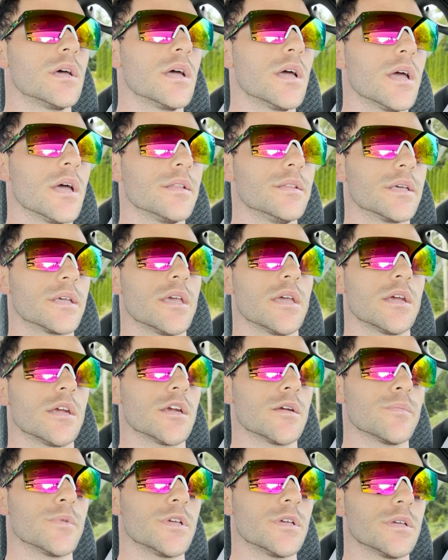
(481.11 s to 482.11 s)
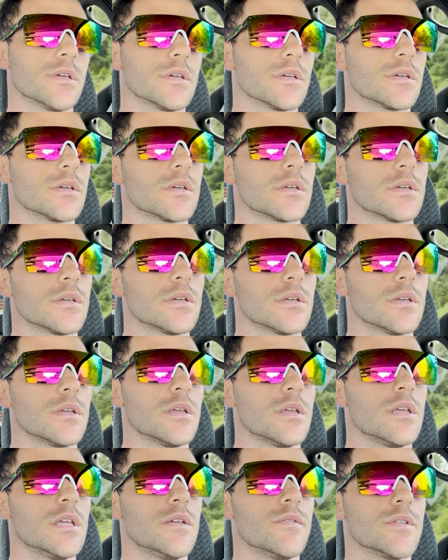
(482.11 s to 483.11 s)
and they can't hear me,
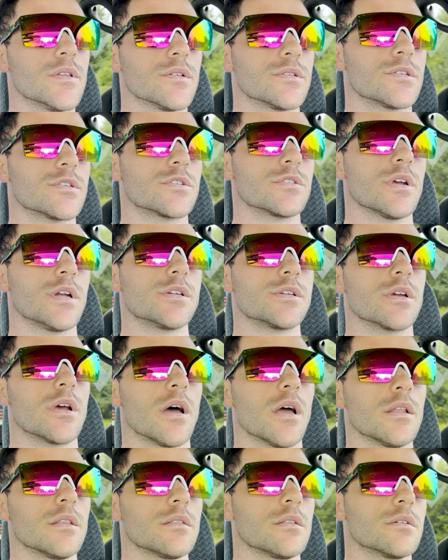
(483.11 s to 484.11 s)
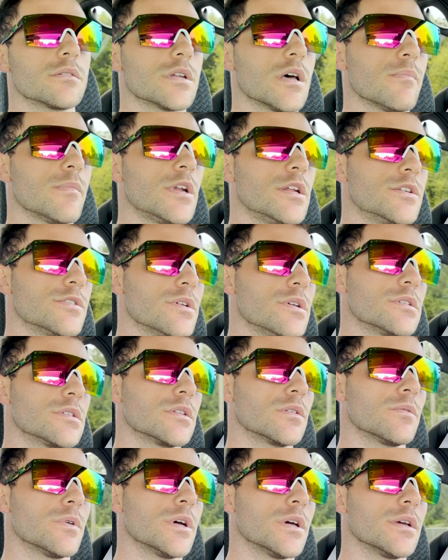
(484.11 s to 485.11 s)
even though it's a straight shot. There's not many trees
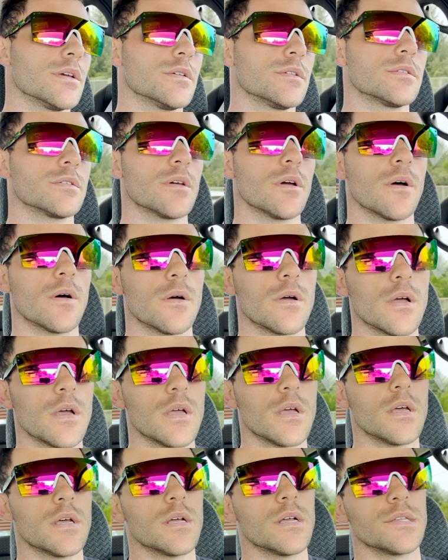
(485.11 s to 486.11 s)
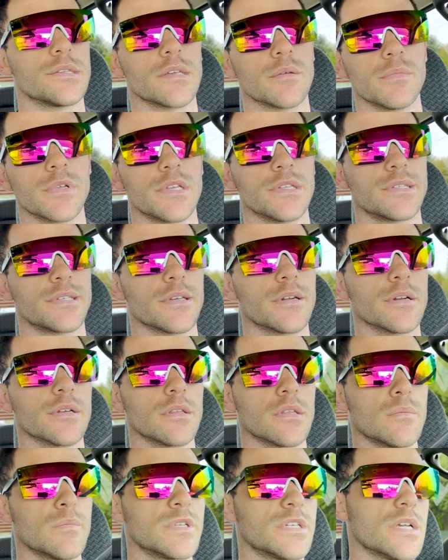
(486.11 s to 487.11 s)
in the way, so it's something to consider.
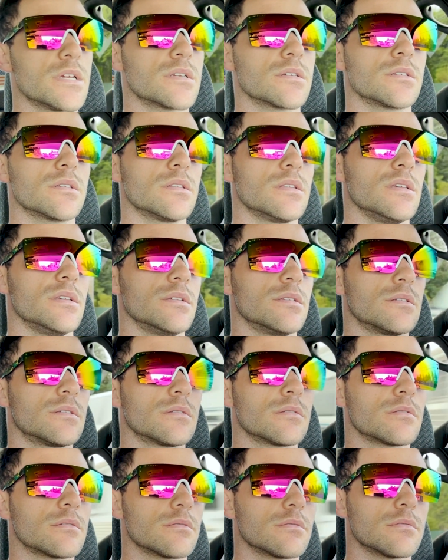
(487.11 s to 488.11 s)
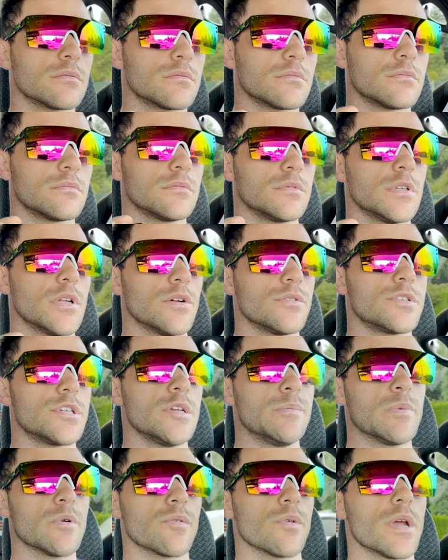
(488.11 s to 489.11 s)
The limitations of these,
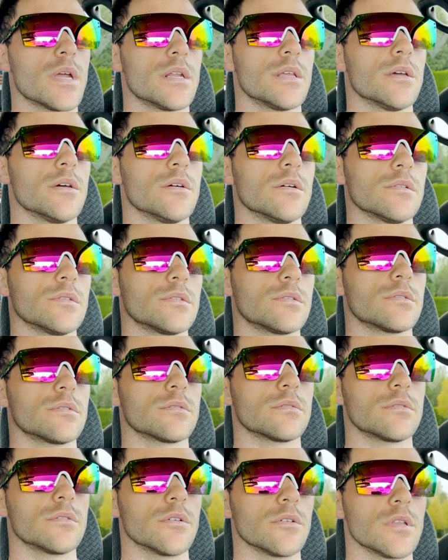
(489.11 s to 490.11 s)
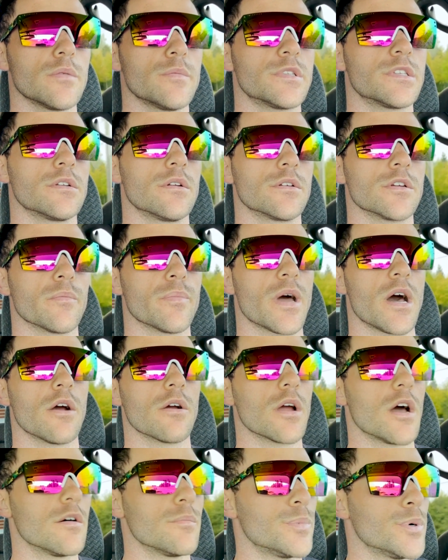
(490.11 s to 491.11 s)
cheaper radios. You're limited on your
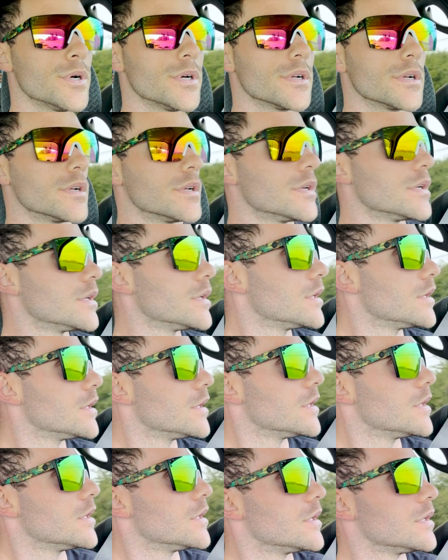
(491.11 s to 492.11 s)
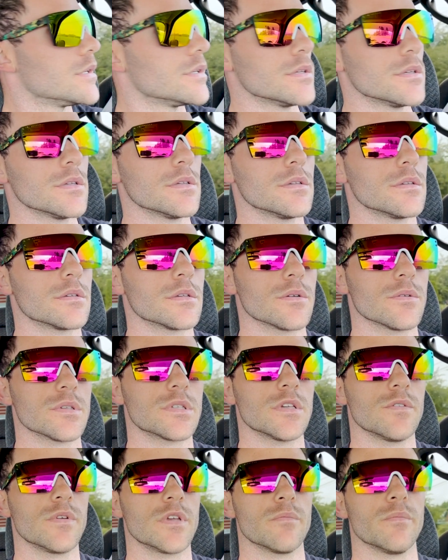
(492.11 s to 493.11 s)
power output. So we'll
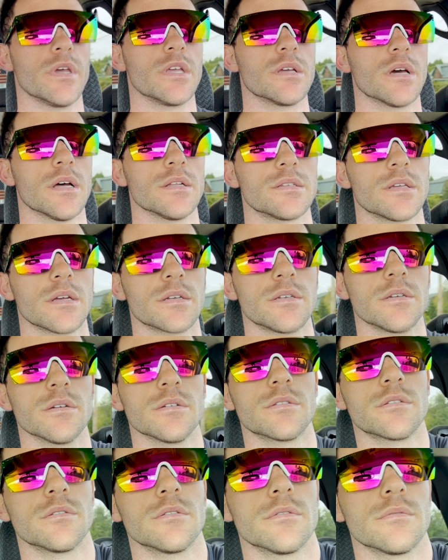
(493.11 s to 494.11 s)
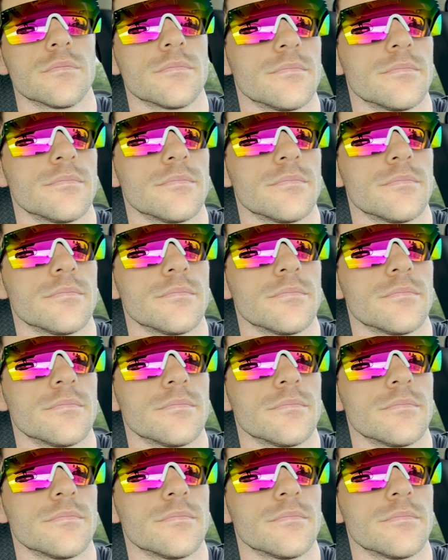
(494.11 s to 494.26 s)
see if we can make contact here soon.